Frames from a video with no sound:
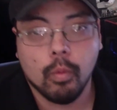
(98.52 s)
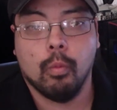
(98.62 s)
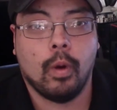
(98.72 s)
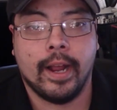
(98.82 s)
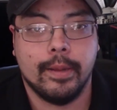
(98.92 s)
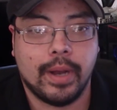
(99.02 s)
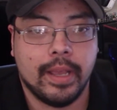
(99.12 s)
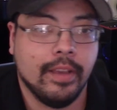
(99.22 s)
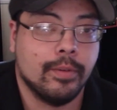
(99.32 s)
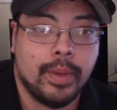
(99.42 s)
Why am I
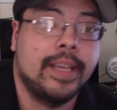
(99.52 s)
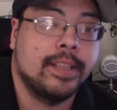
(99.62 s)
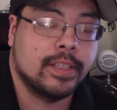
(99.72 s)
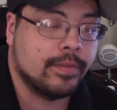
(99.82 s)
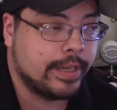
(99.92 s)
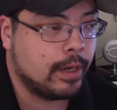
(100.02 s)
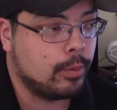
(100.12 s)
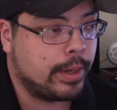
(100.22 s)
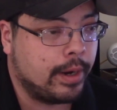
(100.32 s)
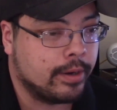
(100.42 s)
even making this video
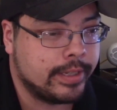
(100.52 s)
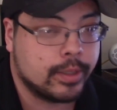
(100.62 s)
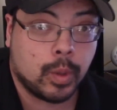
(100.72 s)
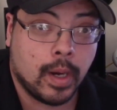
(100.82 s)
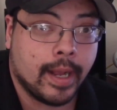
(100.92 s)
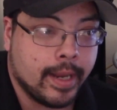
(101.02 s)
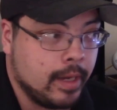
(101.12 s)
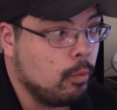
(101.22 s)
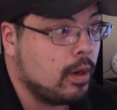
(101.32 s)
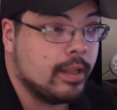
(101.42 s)
when I already tried it?
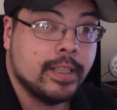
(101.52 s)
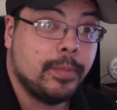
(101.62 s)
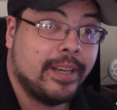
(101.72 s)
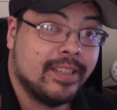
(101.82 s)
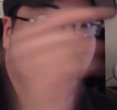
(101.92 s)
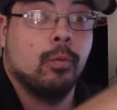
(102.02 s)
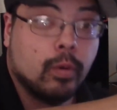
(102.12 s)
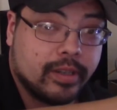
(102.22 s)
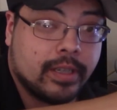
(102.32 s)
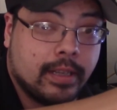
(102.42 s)
Well, it's because it
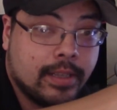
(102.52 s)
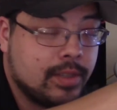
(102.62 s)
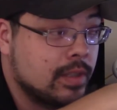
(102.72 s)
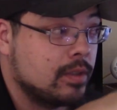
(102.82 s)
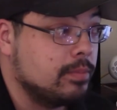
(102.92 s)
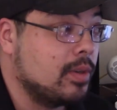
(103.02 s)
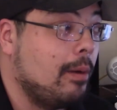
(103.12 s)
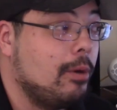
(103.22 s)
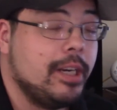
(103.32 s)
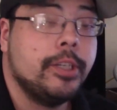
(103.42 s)
works on this system, so I
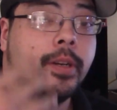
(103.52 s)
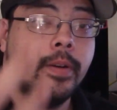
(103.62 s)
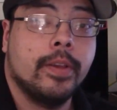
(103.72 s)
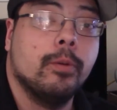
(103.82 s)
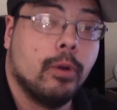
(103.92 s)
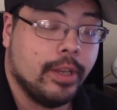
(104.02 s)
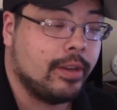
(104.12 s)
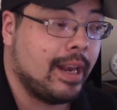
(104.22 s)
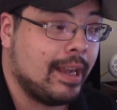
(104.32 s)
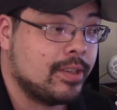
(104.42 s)
wanna show you what you
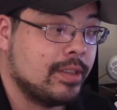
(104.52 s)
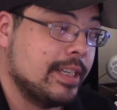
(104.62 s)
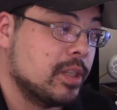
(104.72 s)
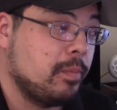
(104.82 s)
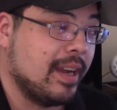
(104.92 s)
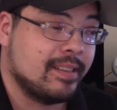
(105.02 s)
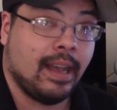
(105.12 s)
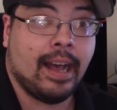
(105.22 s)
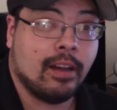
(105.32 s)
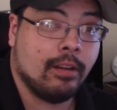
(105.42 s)
can actually expect
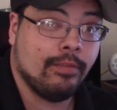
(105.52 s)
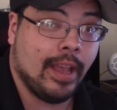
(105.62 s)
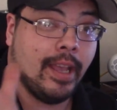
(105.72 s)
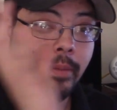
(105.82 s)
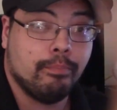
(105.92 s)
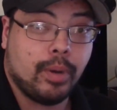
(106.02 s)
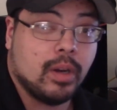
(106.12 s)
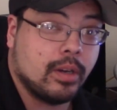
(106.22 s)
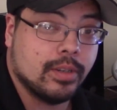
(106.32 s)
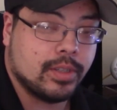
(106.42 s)
out of a
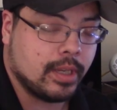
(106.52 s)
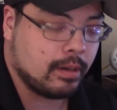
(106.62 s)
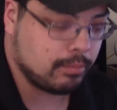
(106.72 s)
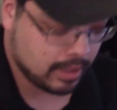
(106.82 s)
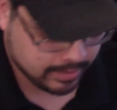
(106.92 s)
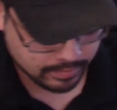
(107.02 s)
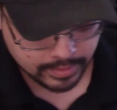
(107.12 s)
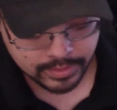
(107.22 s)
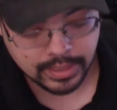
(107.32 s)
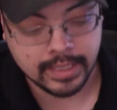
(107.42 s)
bonker setup like
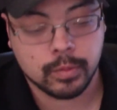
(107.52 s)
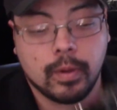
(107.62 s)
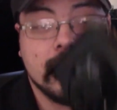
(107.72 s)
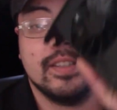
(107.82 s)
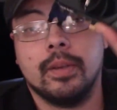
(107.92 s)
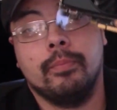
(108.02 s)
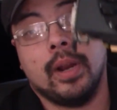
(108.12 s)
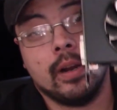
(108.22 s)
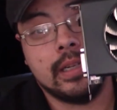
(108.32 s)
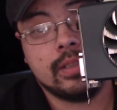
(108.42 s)
this, as well as
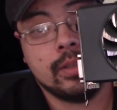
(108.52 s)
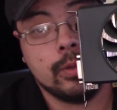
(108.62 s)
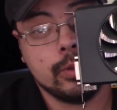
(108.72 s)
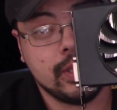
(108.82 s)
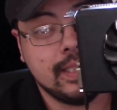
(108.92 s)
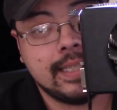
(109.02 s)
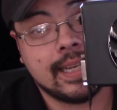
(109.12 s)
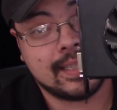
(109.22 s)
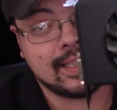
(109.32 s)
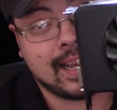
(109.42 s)
compare it to
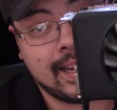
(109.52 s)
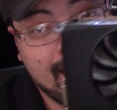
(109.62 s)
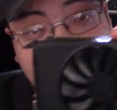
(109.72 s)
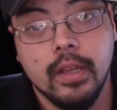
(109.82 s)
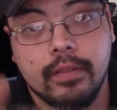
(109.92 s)
GTX 980.